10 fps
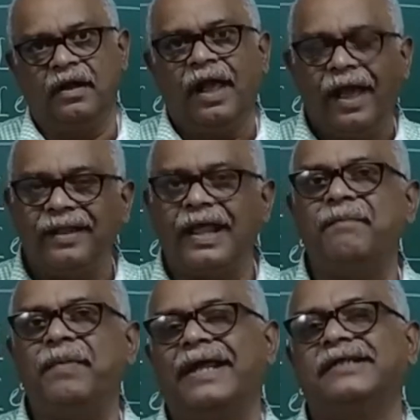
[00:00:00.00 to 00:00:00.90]
And the
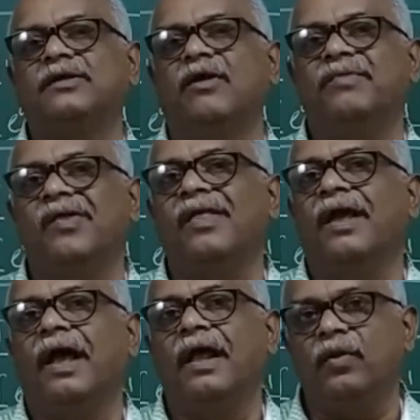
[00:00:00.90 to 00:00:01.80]
application of this,
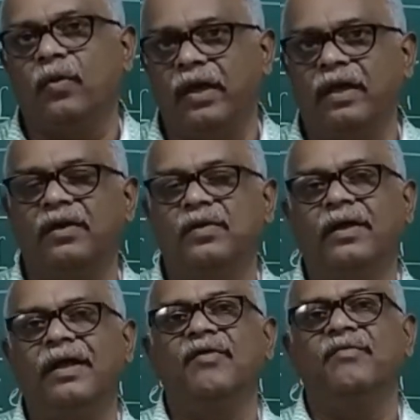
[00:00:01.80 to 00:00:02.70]
I'll going into
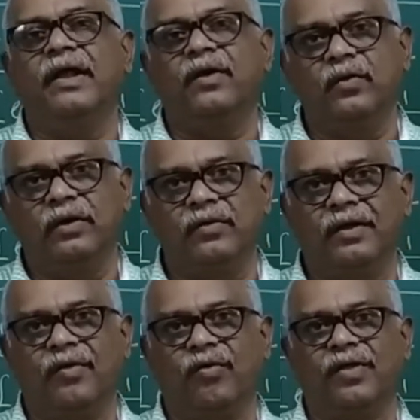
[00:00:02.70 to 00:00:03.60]
the, when I go into
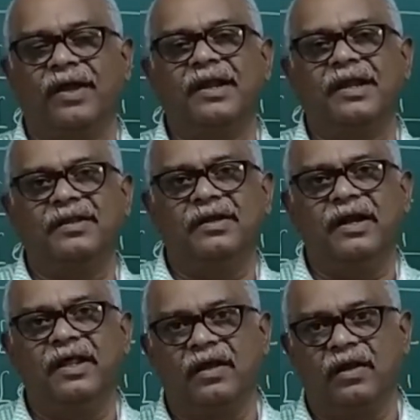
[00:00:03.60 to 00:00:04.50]
the second and
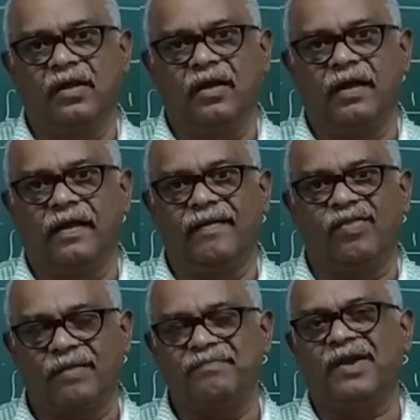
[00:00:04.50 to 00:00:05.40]
third year
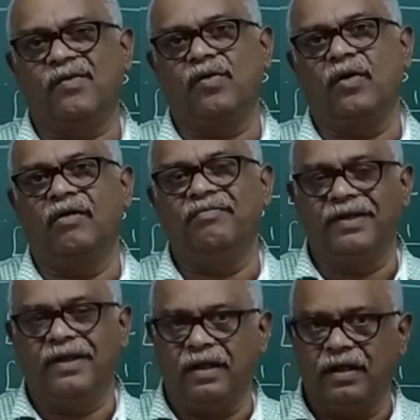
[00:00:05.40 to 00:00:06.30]
subjects
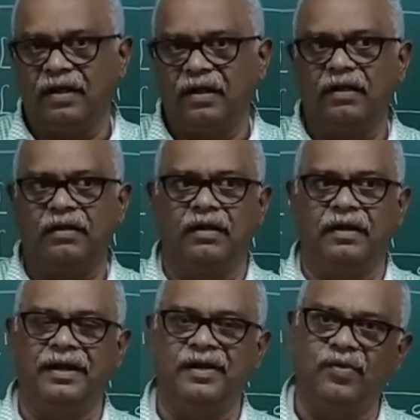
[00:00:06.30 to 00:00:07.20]

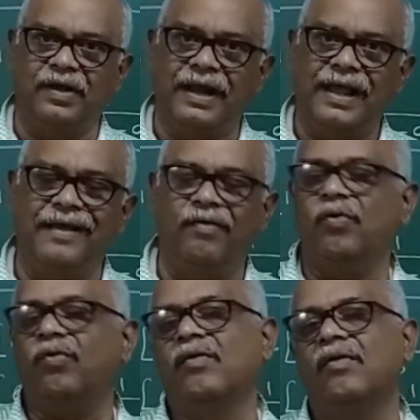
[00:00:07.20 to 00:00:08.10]
of network
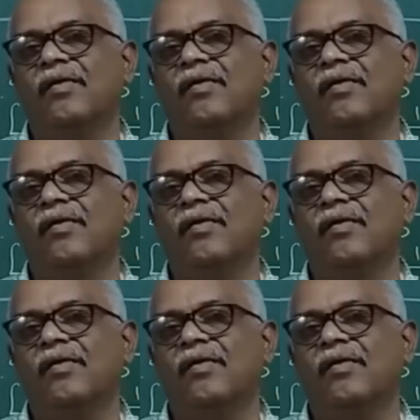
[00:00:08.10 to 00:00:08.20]
analysis,